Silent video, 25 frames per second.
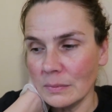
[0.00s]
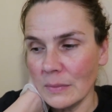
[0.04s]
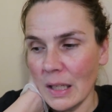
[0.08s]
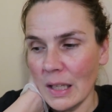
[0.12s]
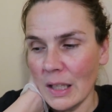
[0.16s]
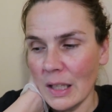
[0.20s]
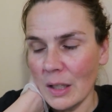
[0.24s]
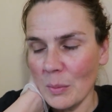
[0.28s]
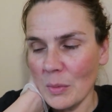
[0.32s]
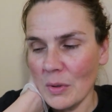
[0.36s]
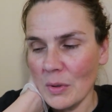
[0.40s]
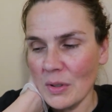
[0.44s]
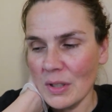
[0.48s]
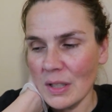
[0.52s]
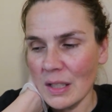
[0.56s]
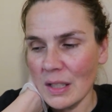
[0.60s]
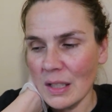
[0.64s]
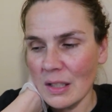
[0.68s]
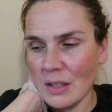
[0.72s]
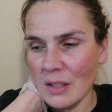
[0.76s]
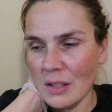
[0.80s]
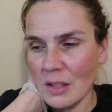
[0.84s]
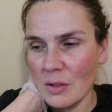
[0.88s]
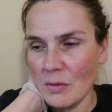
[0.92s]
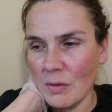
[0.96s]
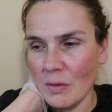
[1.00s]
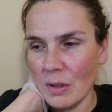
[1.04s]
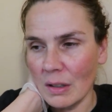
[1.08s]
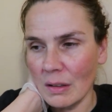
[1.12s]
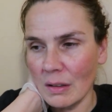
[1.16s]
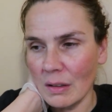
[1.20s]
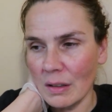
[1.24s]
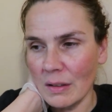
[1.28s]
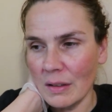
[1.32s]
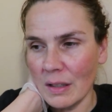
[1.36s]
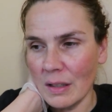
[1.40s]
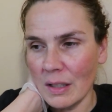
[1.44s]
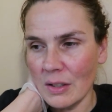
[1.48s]
almost think it's
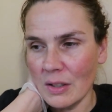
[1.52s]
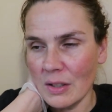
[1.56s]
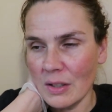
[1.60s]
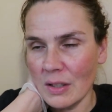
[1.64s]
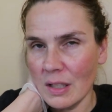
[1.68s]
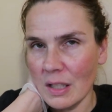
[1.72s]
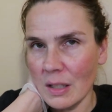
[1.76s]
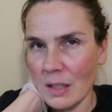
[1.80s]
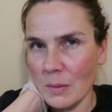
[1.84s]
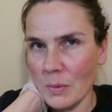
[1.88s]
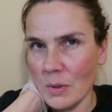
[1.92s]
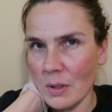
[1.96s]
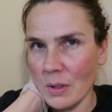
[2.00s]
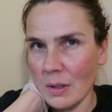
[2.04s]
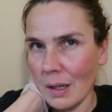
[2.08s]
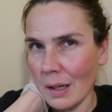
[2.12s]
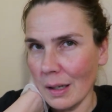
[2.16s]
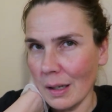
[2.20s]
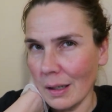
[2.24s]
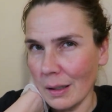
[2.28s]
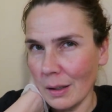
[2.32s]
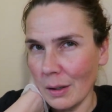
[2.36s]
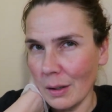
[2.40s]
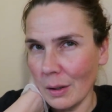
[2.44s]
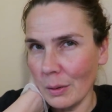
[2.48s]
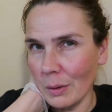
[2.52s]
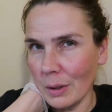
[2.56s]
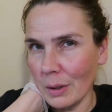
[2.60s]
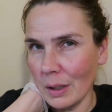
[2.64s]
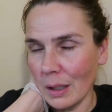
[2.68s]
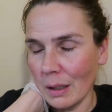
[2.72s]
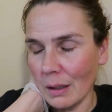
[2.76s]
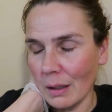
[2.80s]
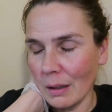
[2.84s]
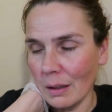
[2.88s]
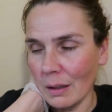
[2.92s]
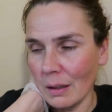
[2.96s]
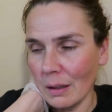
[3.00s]
adrenaline that just keeps you kind of
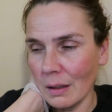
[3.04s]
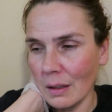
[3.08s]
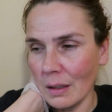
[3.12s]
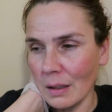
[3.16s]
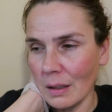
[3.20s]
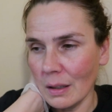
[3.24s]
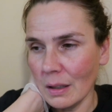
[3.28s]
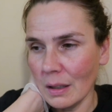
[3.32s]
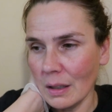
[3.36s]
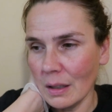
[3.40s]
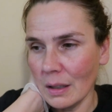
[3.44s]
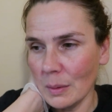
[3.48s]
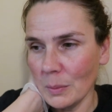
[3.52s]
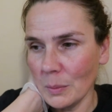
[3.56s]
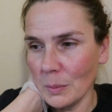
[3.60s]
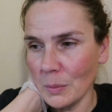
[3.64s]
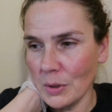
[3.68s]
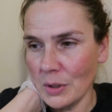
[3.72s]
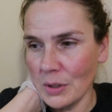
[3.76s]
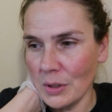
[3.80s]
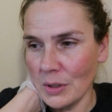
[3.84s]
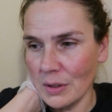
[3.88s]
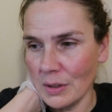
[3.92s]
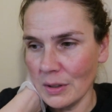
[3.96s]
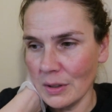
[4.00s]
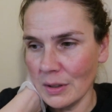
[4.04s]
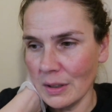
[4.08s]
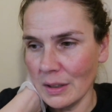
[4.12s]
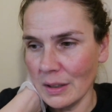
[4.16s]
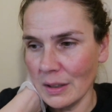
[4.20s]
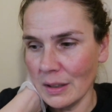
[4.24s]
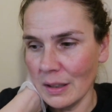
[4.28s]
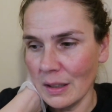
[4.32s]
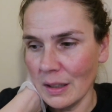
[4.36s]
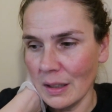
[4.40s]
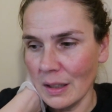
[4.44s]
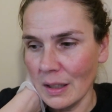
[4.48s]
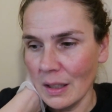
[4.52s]
going when you're
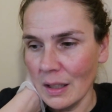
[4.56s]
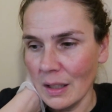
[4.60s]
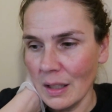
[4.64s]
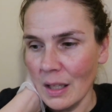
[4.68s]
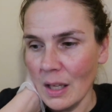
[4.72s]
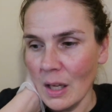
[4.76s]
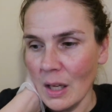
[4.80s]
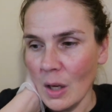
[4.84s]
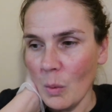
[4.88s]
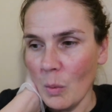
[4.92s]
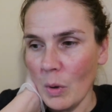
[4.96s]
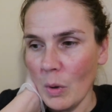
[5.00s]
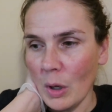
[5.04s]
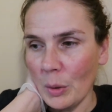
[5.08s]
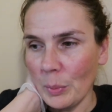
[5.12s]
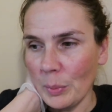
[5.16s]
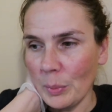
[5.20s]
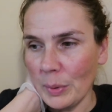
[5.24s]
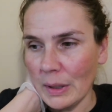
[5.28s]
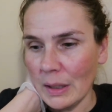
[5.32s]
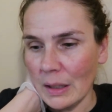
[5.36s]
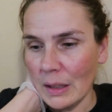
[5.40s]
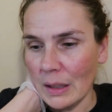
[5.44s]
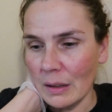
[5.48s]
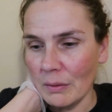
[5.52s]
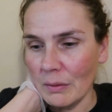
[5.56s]
in whelping.